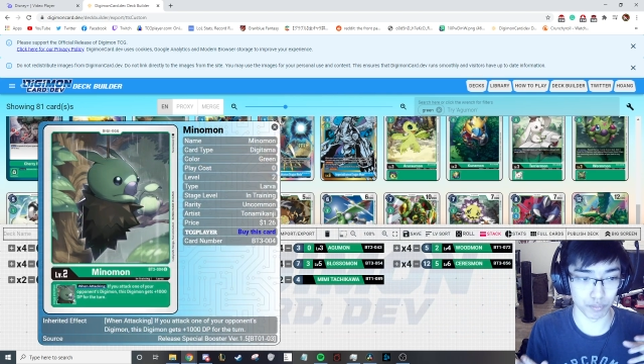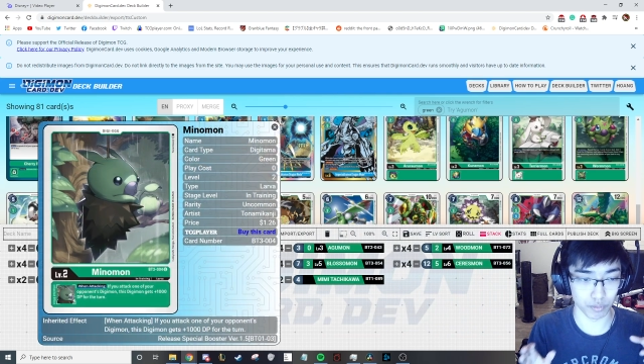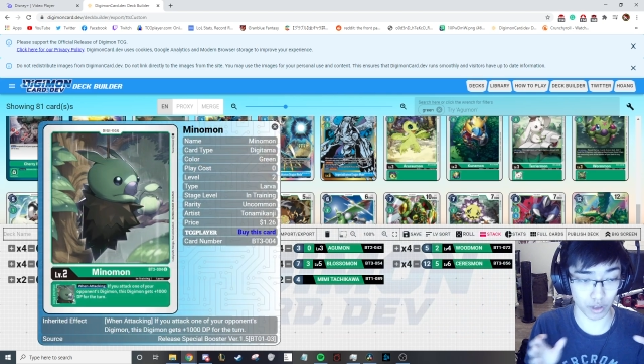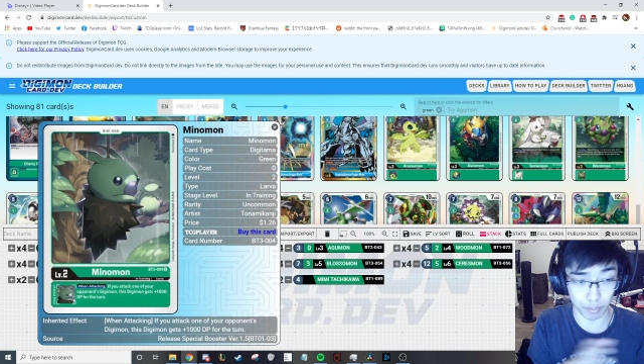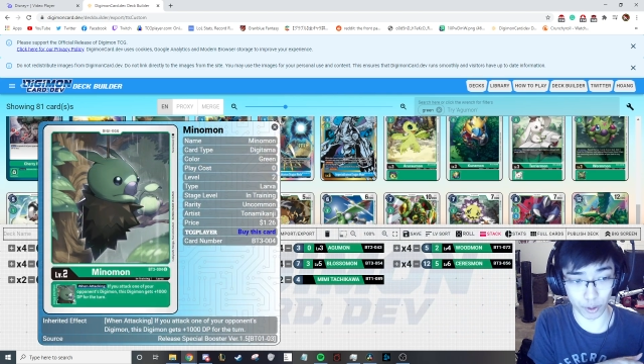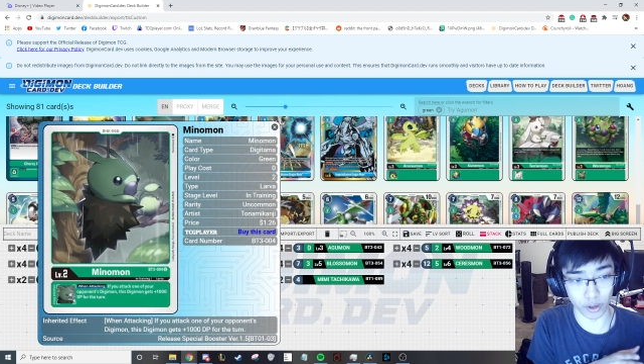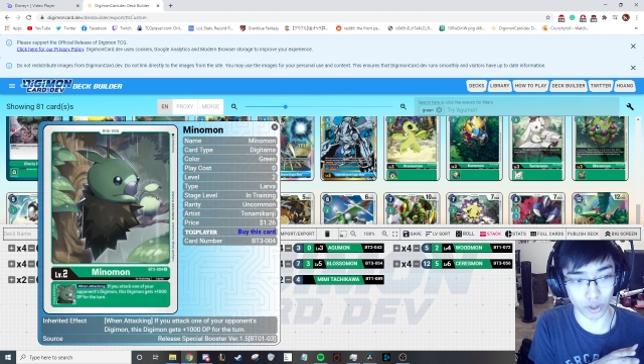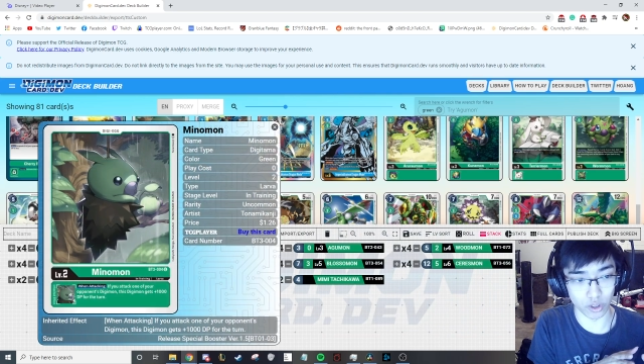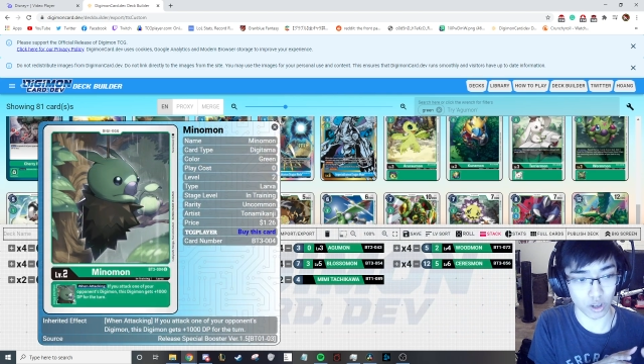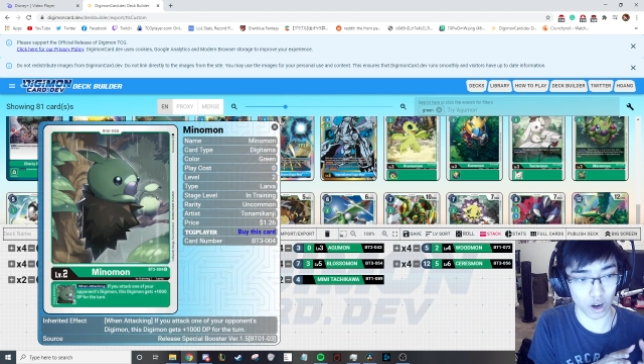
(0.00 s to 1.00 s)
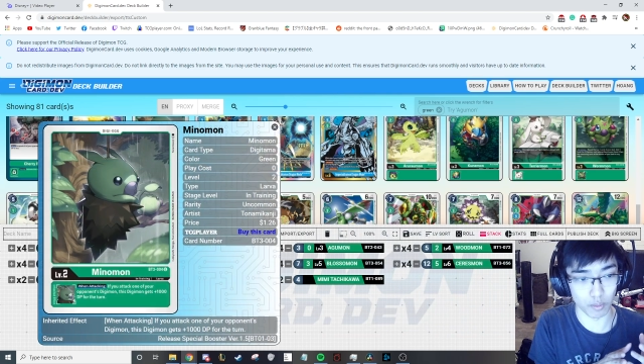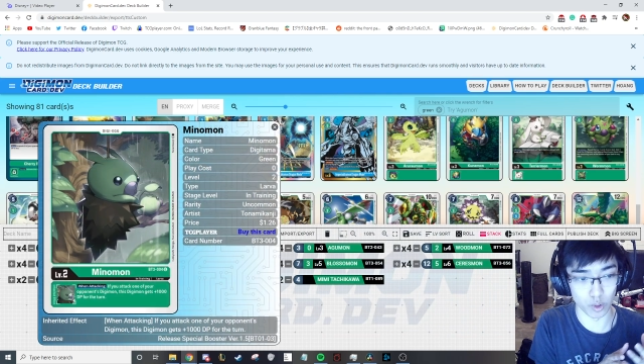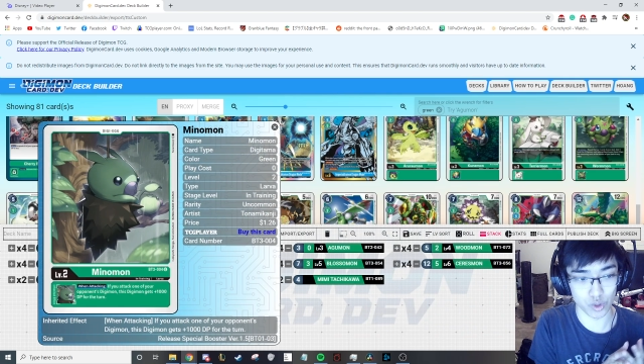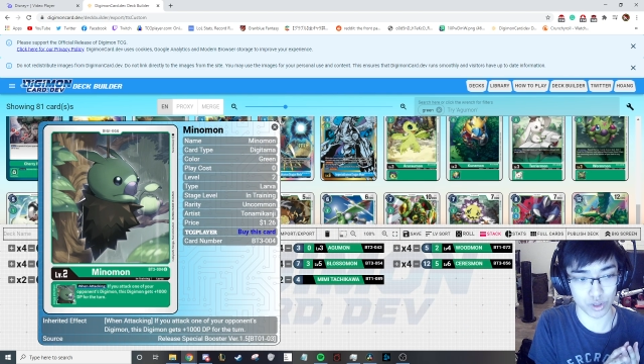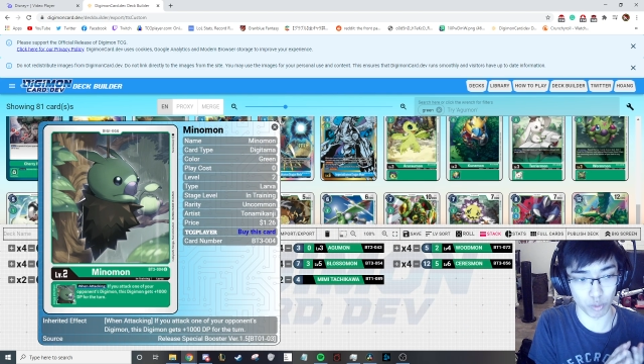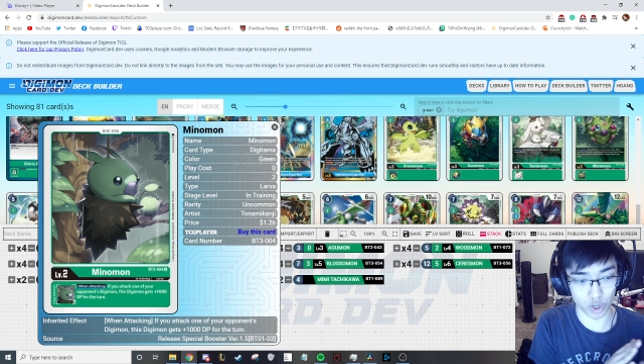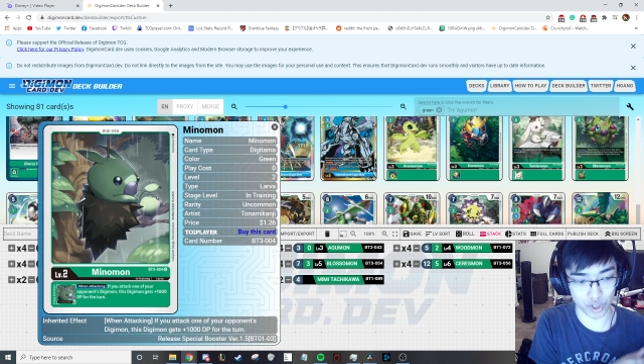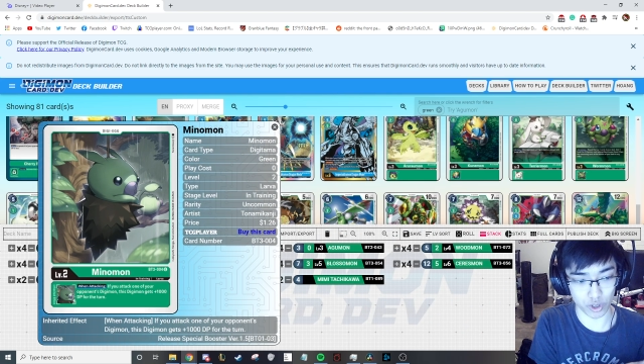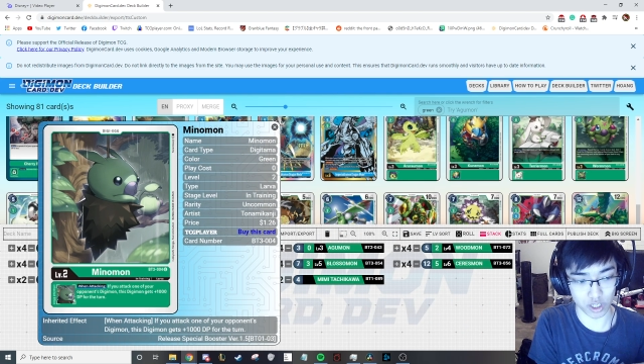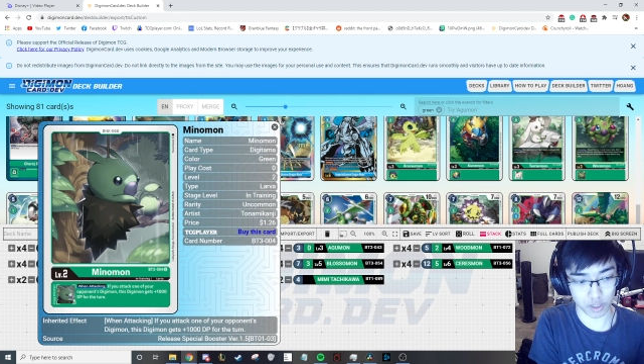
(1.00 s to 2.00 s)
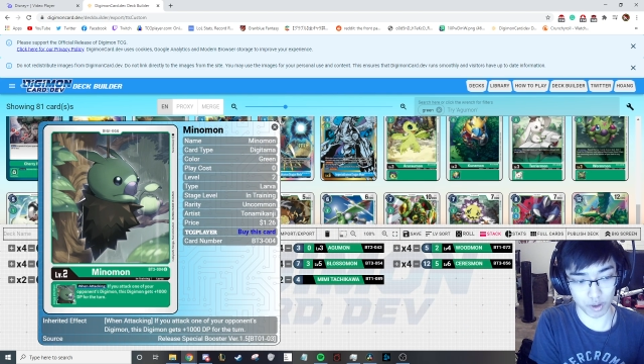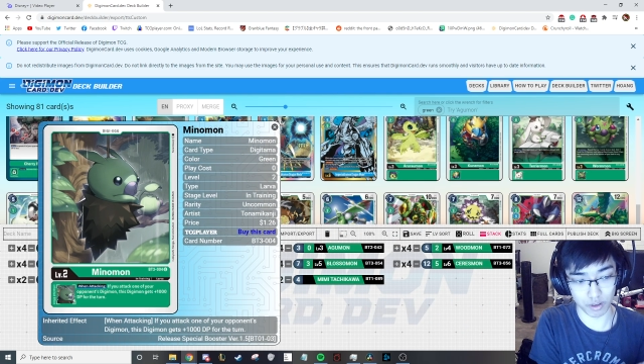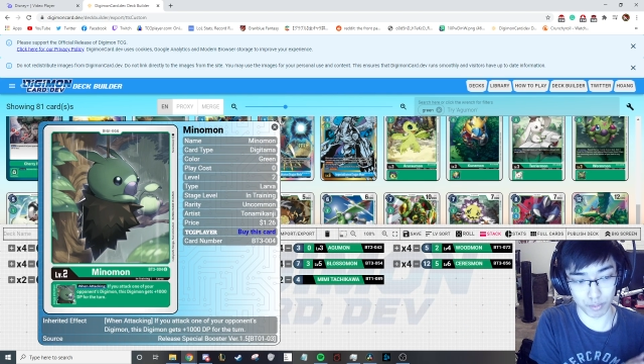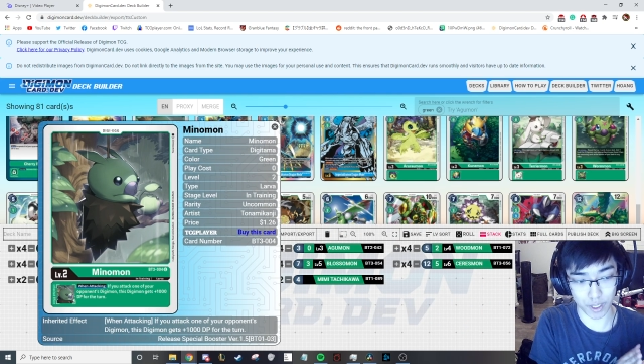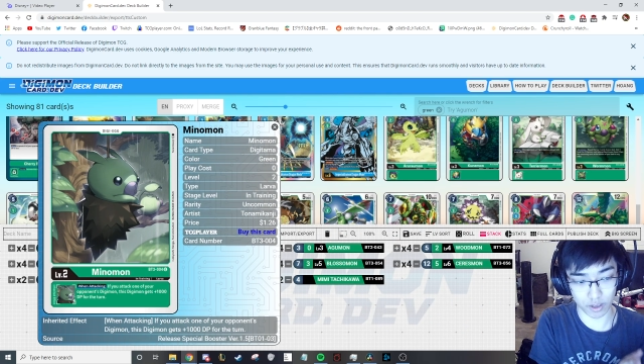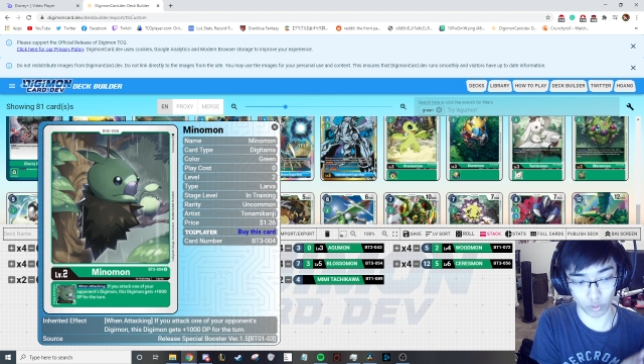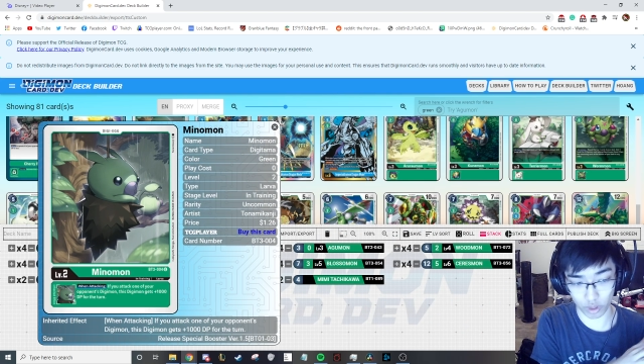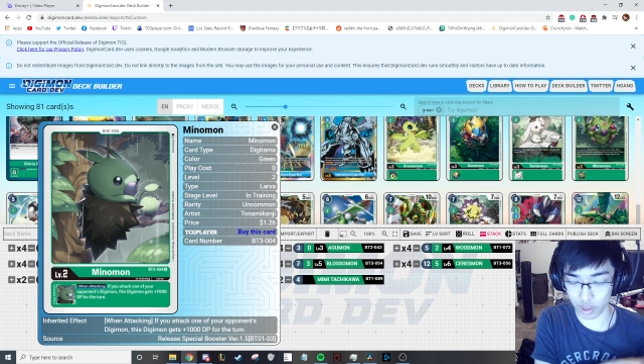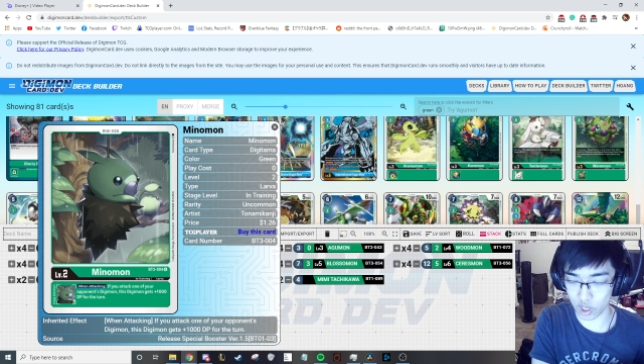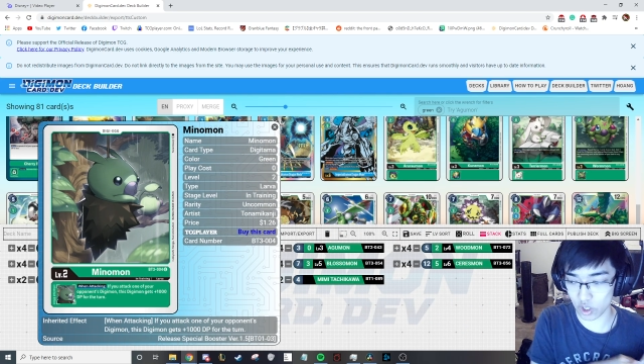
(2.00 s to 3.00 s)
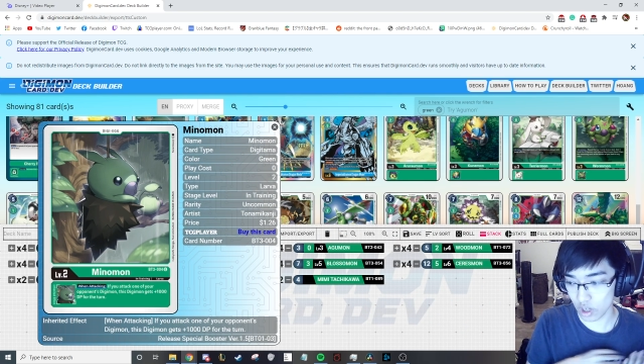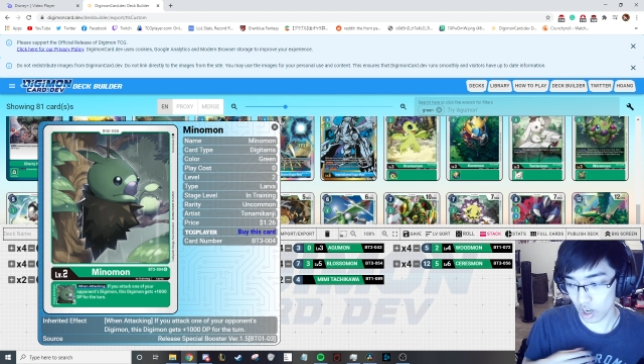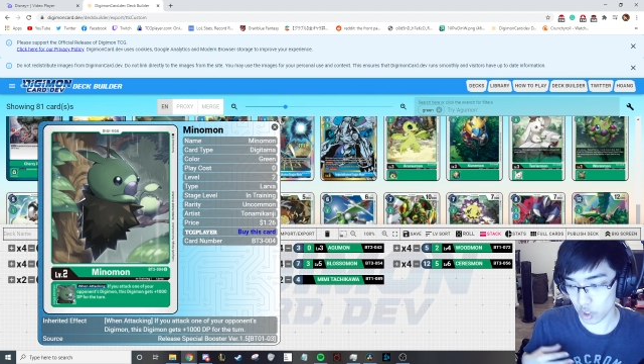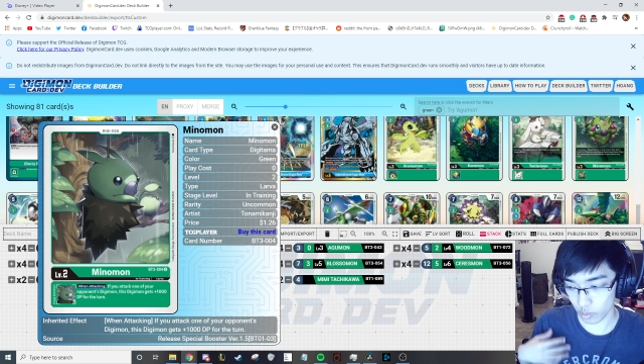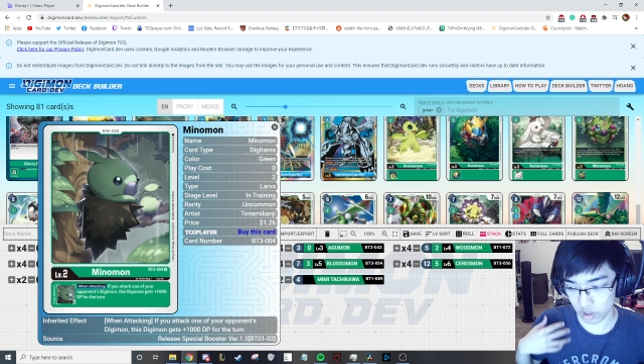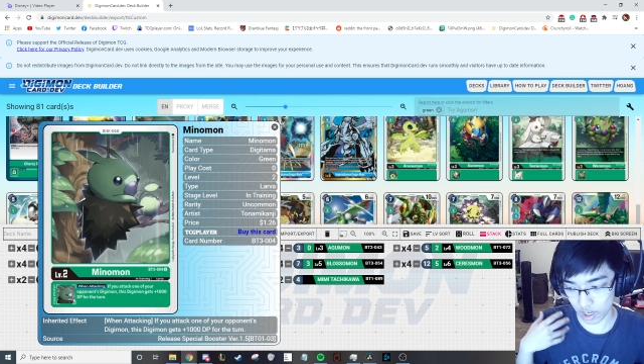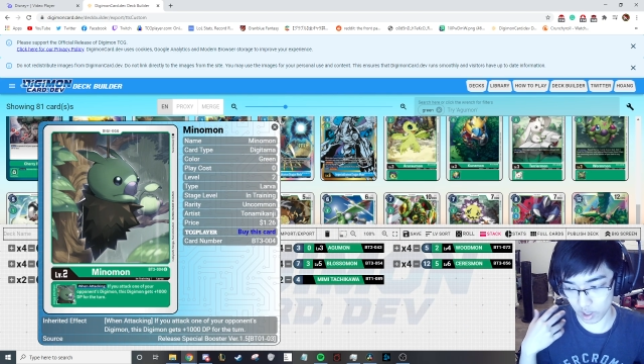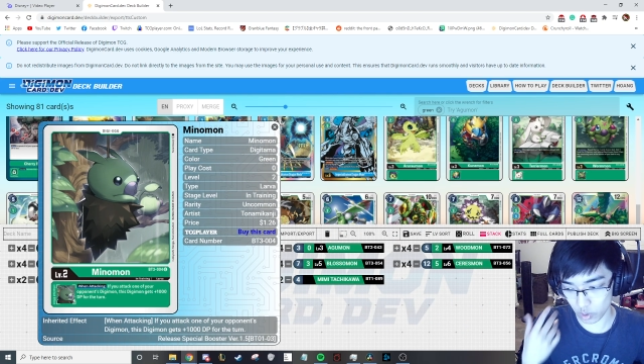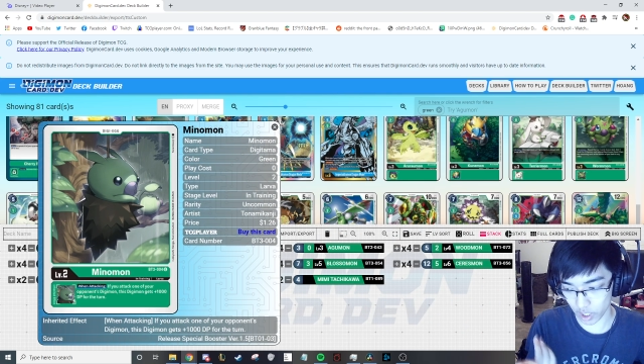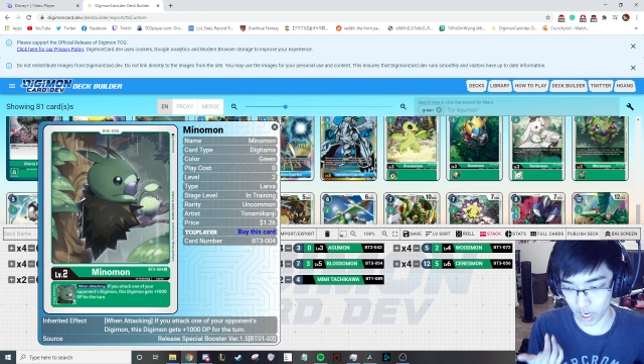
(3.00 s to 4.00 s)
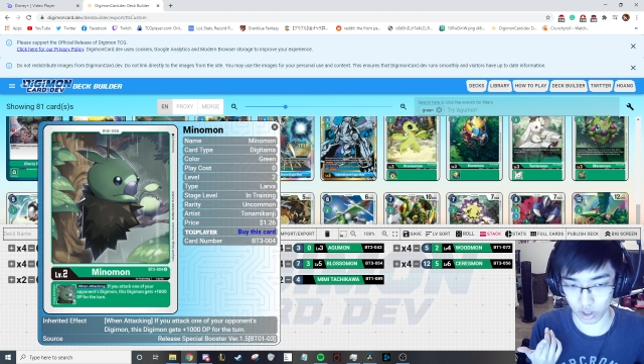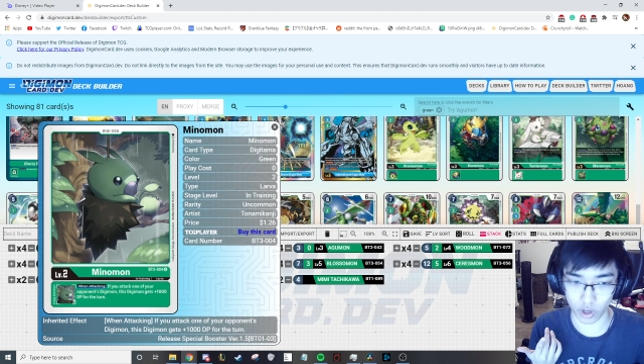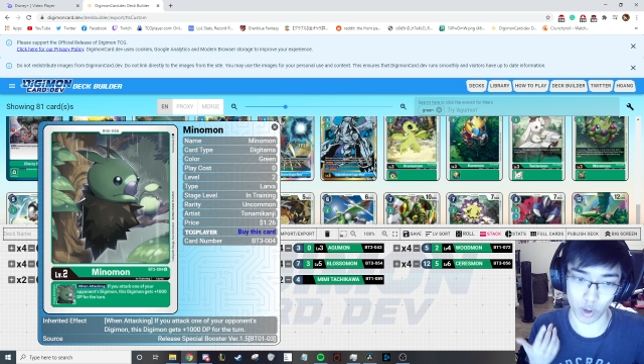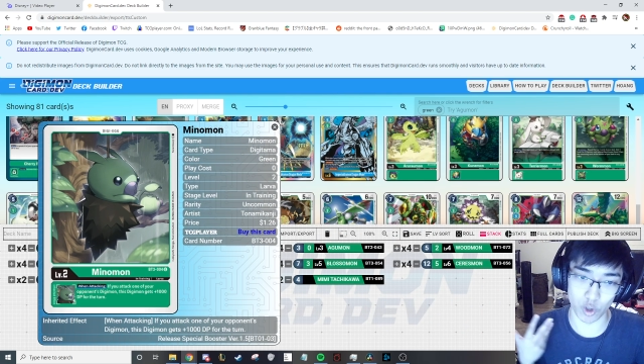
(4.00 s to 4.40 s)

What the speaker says: Imperial are more suited to be beaten with this. So we have to take into account, okay, which